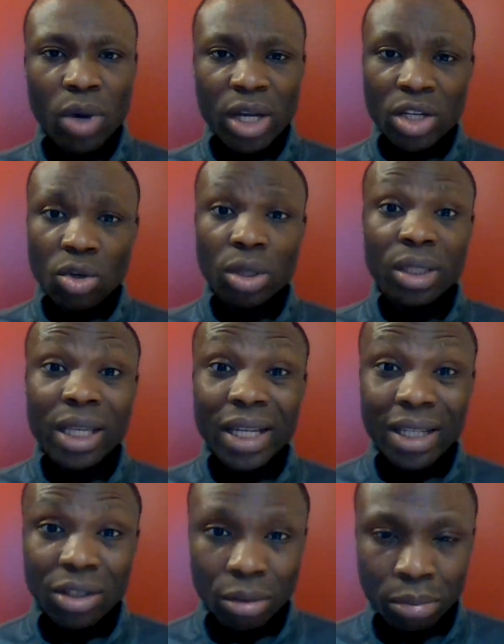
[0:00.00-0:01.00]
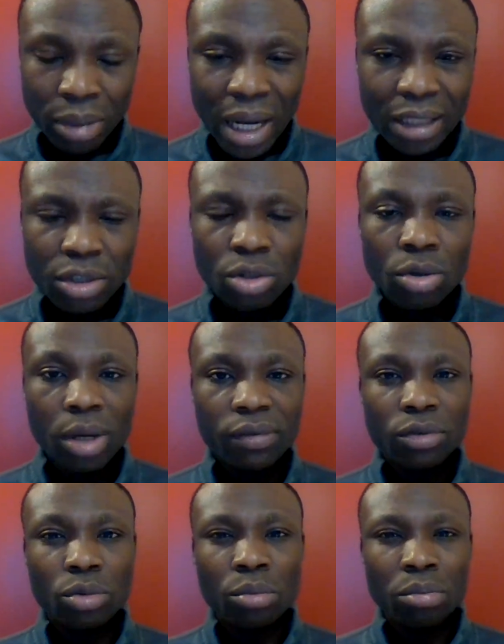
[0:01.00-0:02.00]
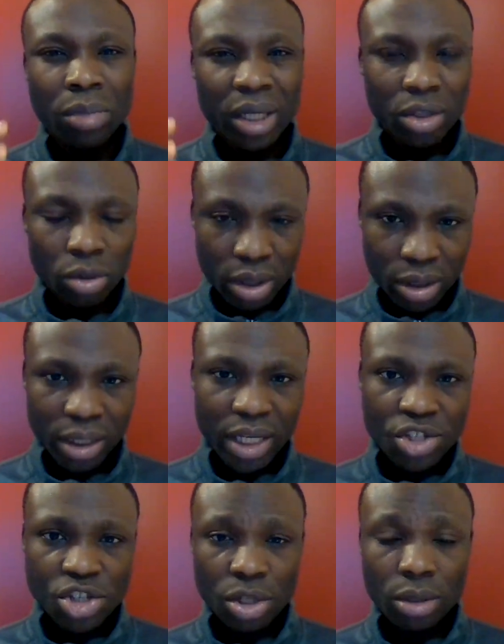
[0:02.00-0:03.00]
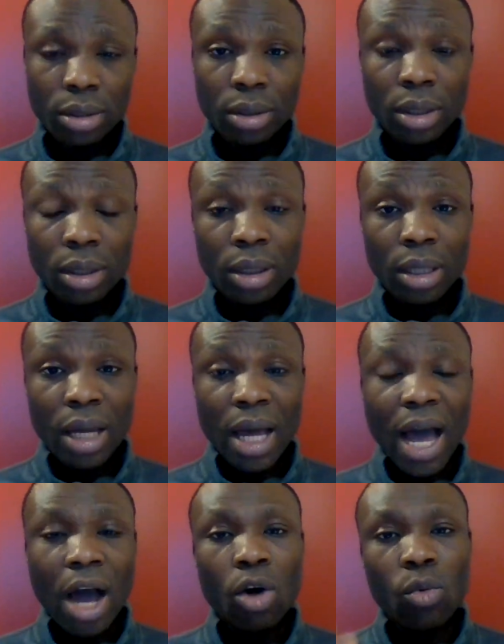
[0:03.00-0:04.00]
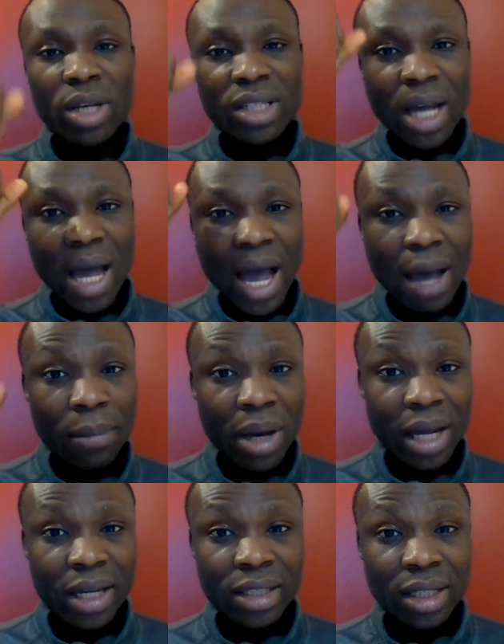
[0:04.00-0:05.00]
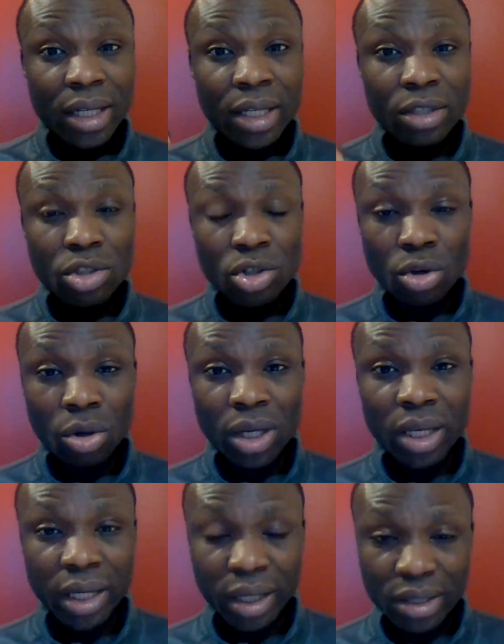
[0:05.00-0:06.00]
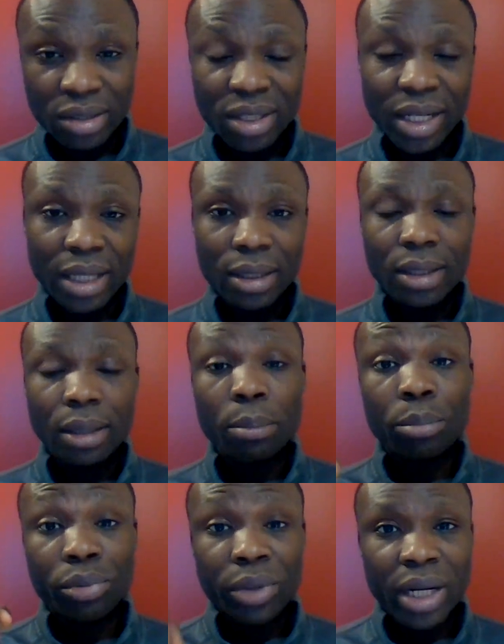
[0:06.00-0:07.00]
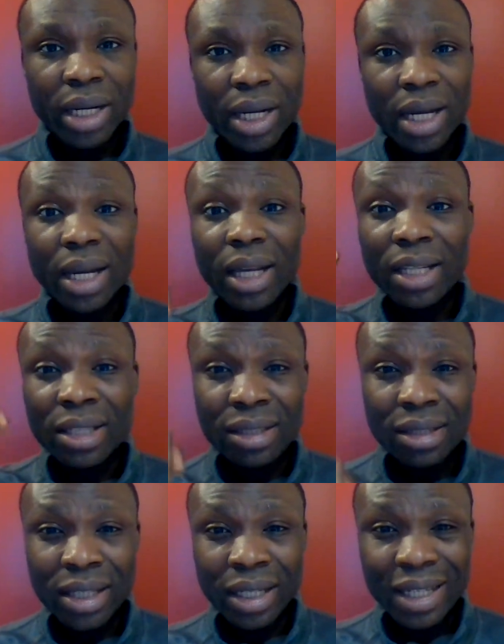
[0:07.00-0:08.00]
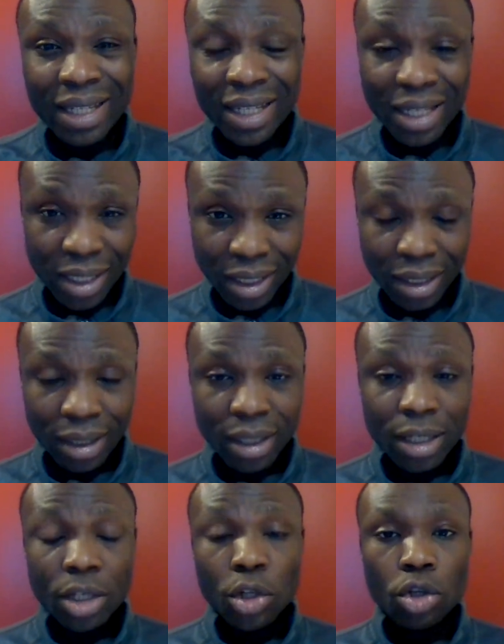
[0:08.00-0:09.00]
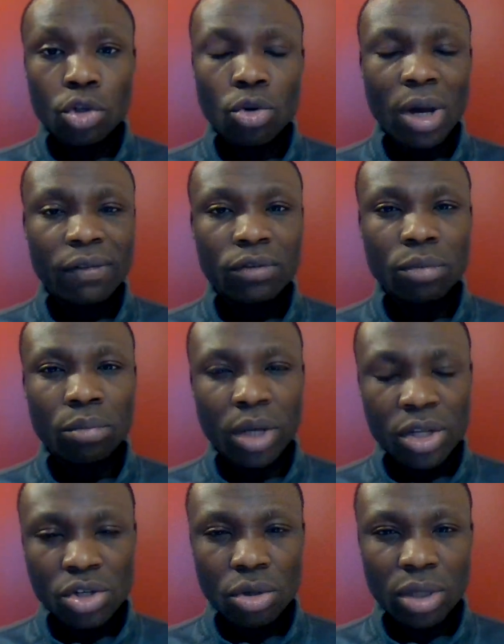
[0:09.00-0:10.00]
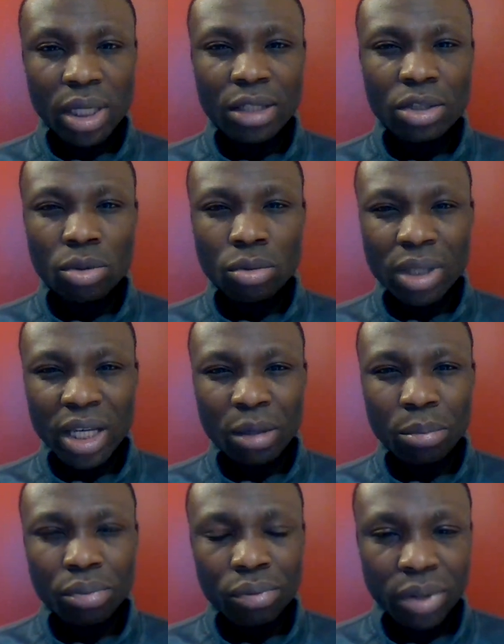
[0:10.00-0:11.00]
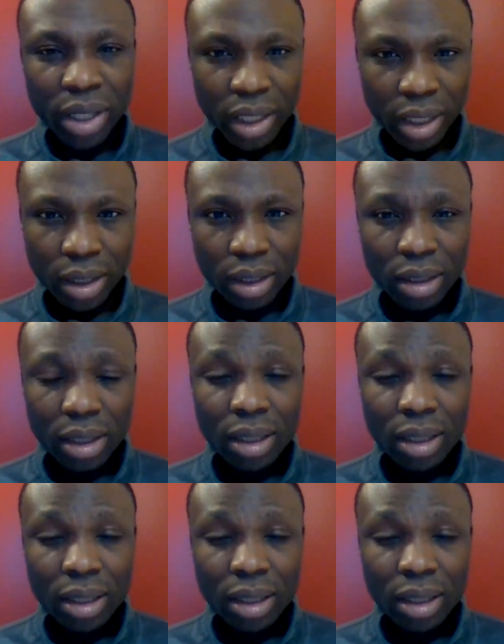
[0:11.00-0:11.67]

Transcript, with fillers: while you are taking your bath you have to make your intention always hammer it into your ears that prayer is the key you have to make sure that you take prayer